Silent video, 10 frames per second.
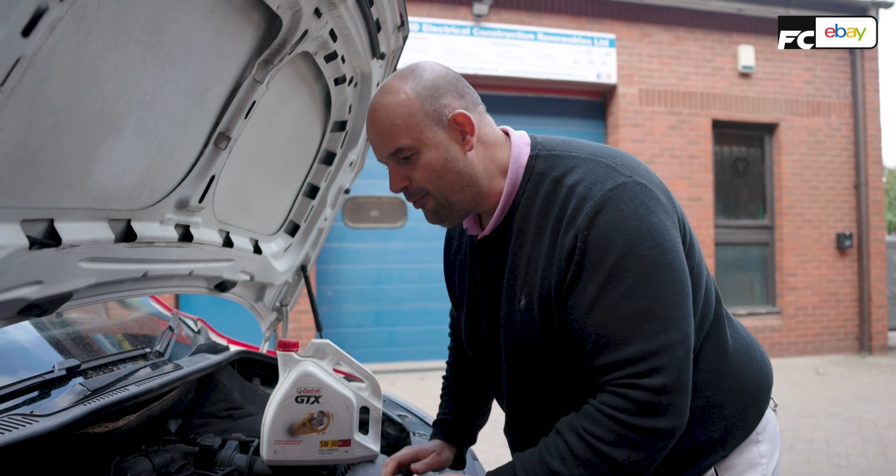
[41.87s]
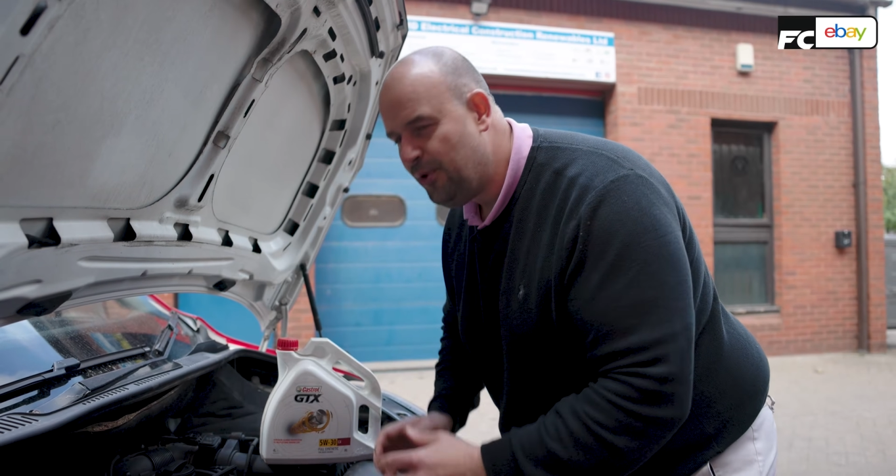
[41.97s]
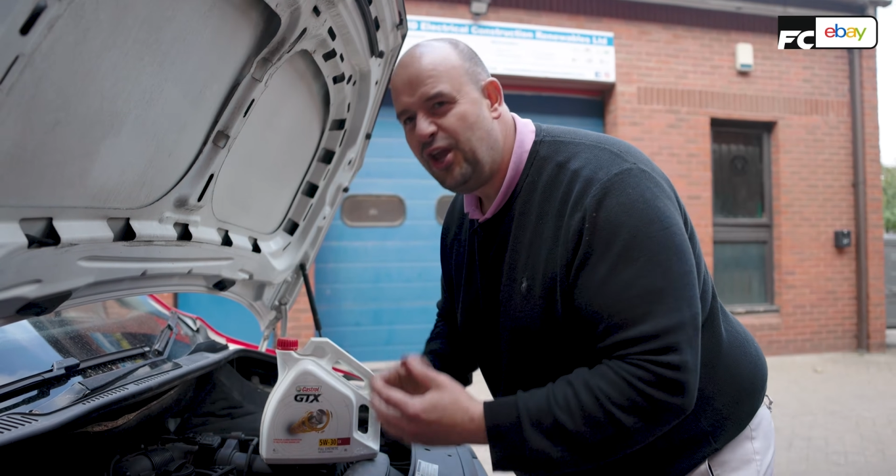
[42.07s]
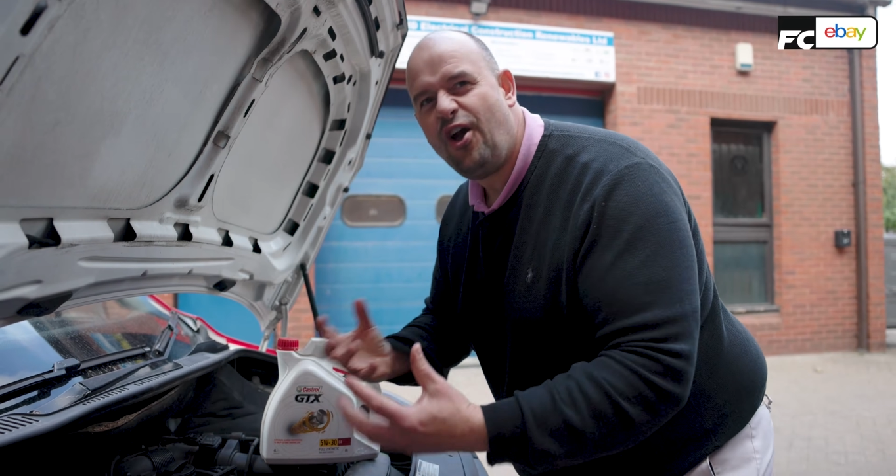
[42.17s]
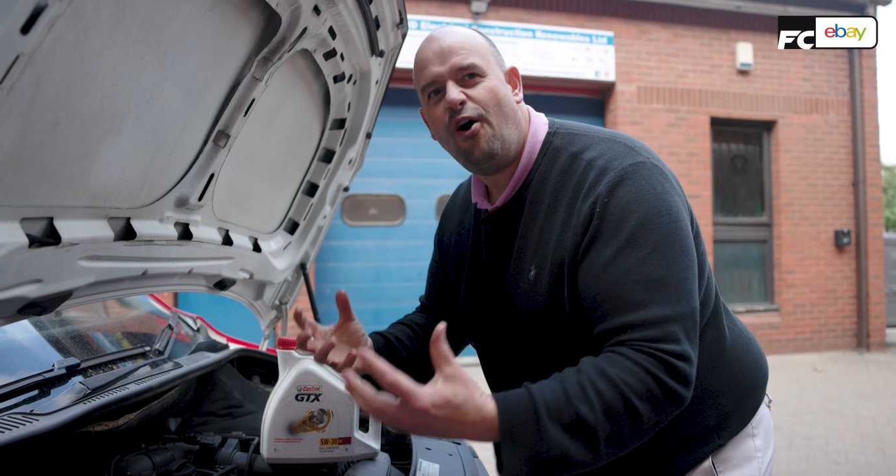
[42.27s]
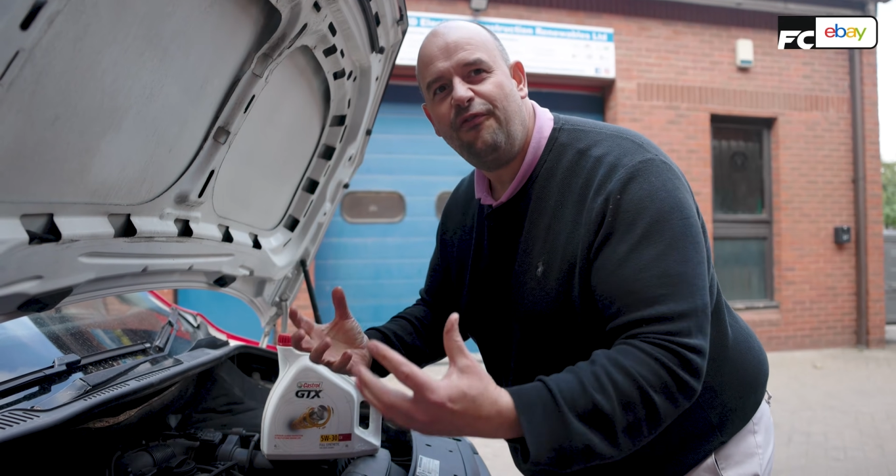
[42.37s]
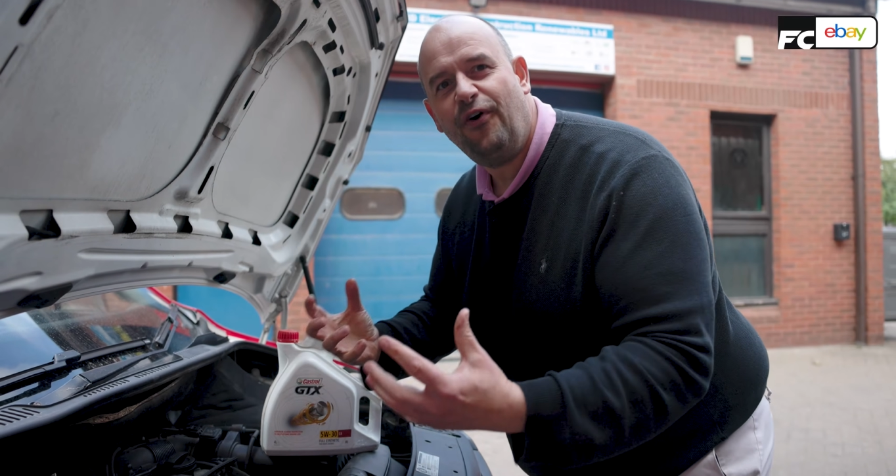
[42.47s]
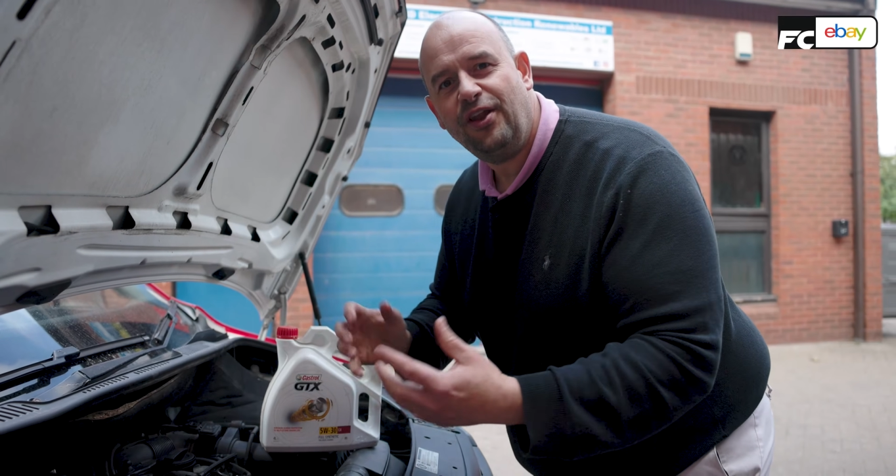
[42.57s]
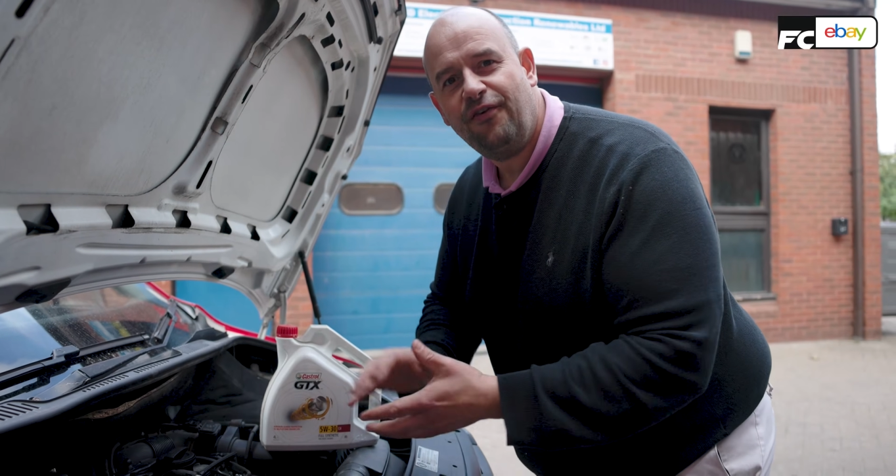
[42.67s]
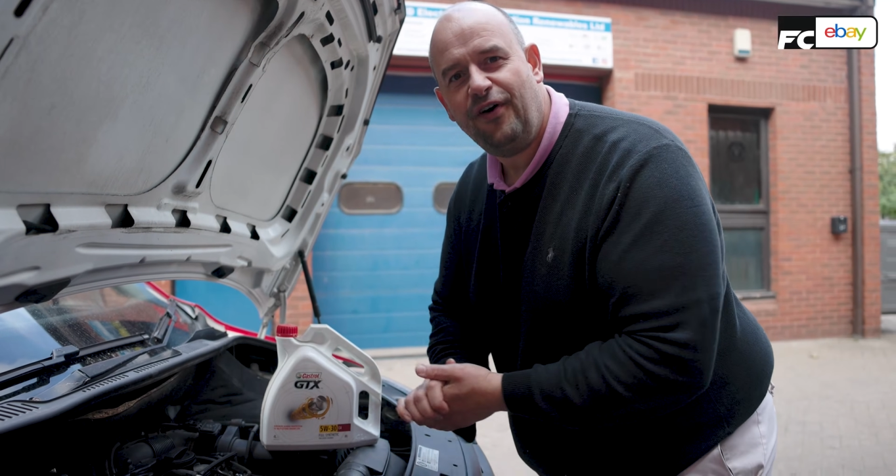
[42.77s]
but you can't
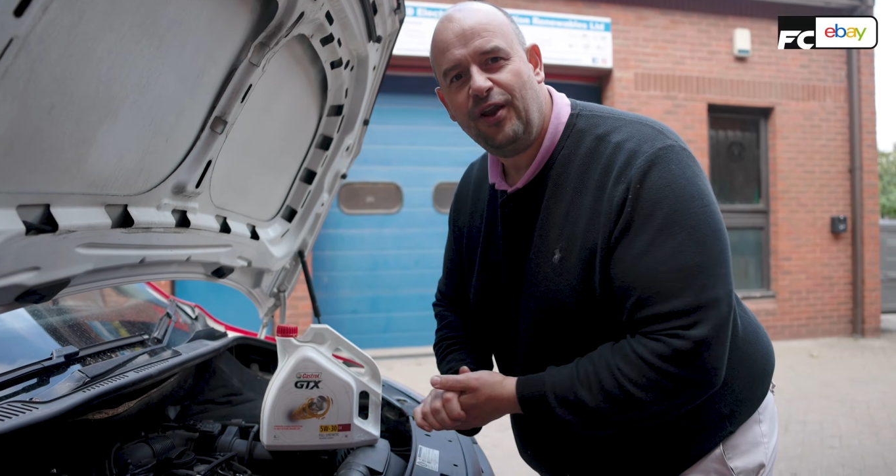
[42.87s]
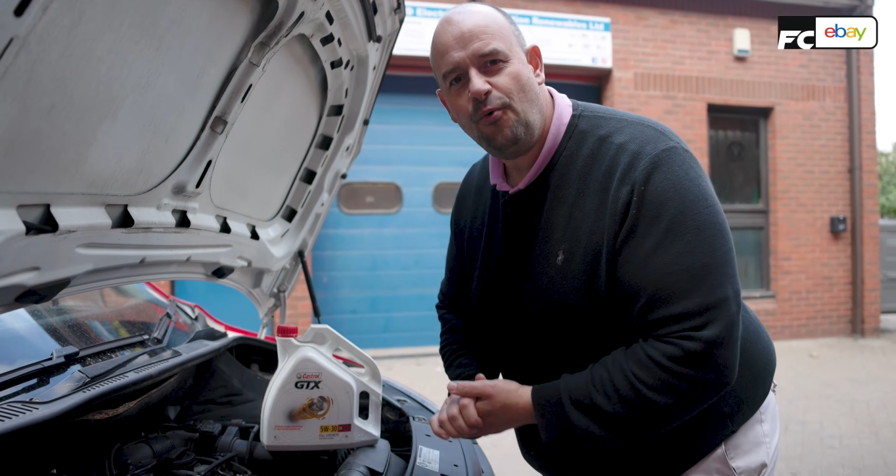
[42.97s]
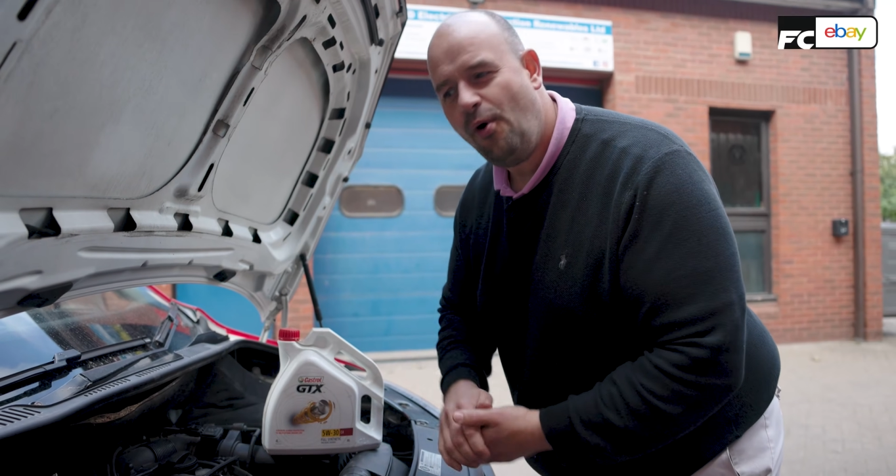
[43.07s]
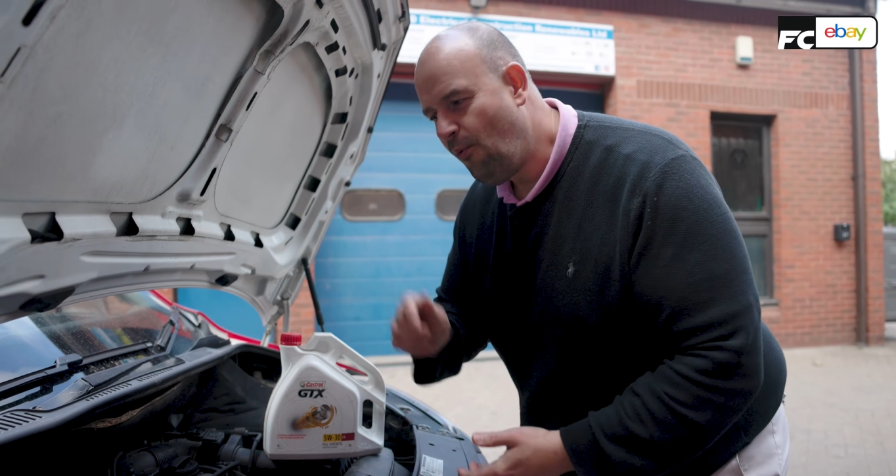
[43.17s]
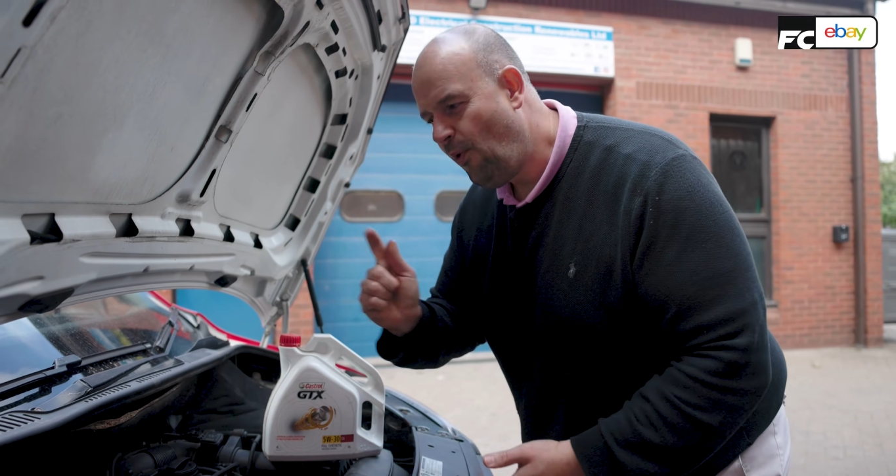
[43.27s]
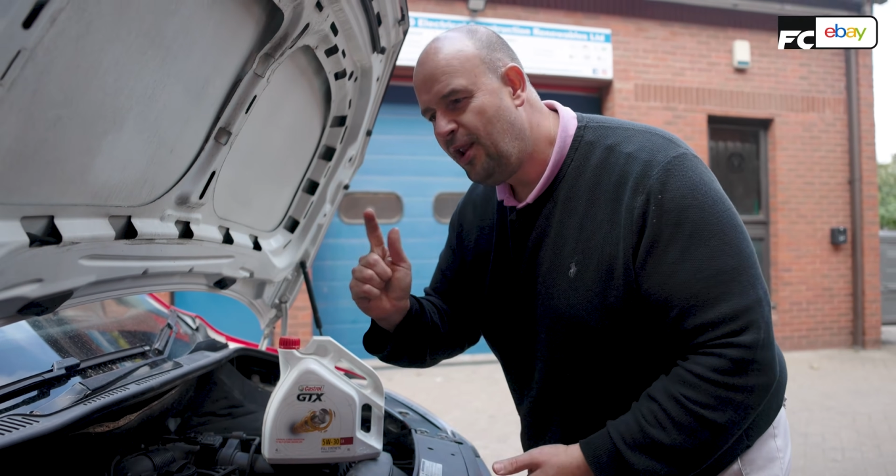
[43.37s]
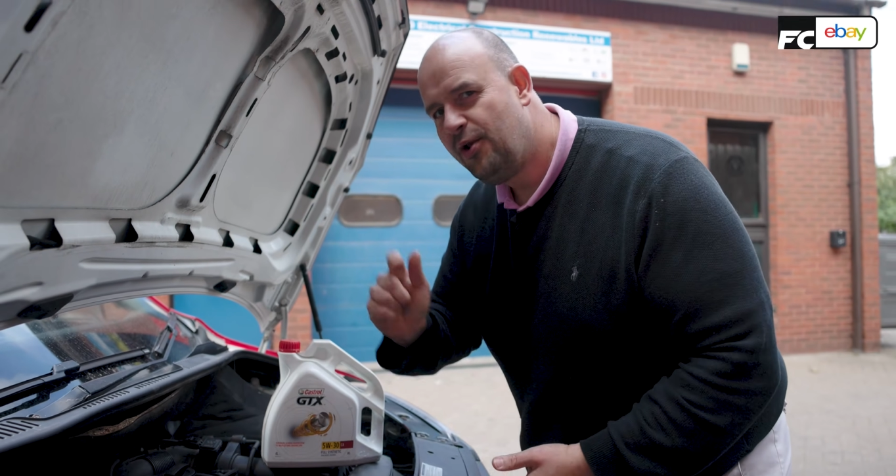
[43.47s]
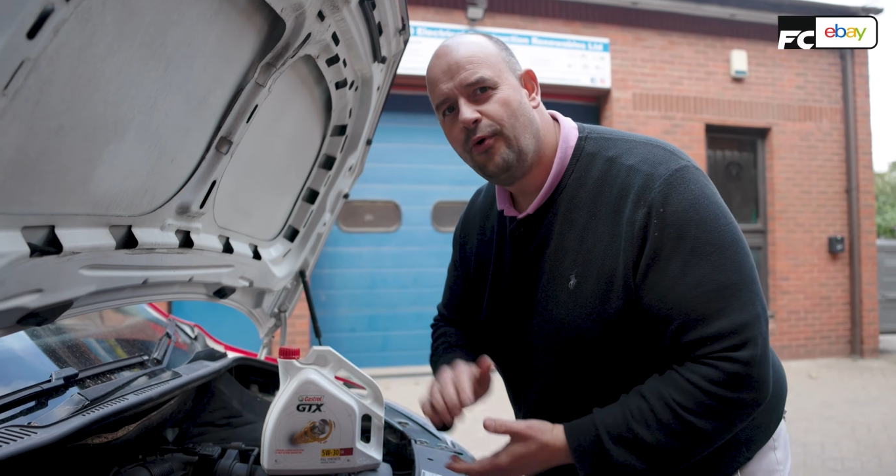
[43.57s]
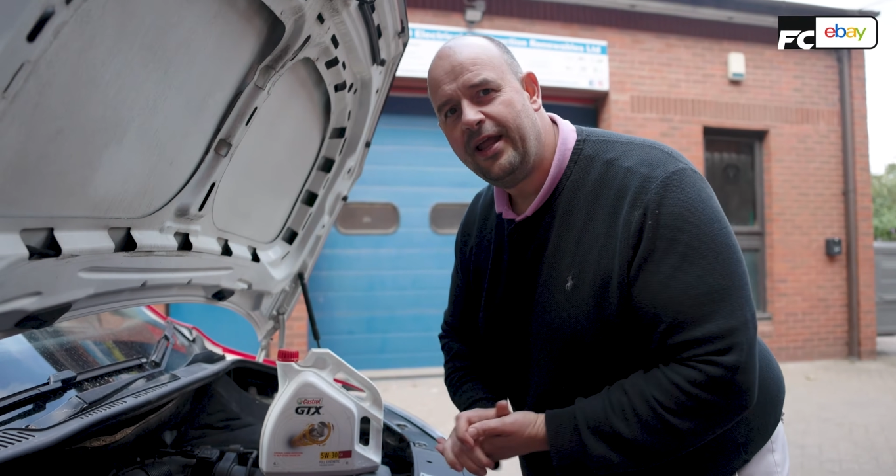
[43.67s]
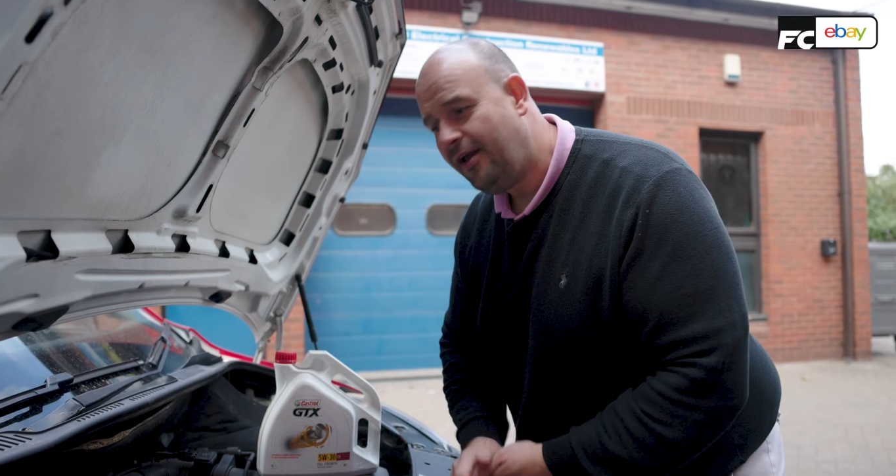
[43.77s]
find your funnel? Well,
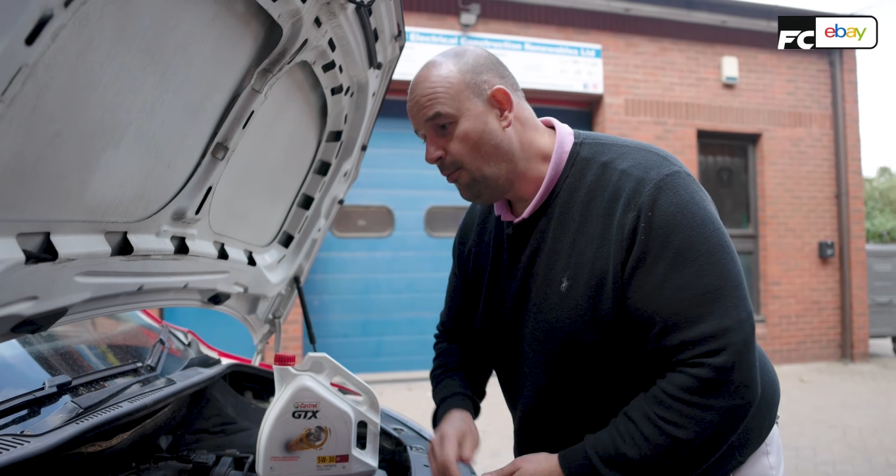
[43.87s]
annoying.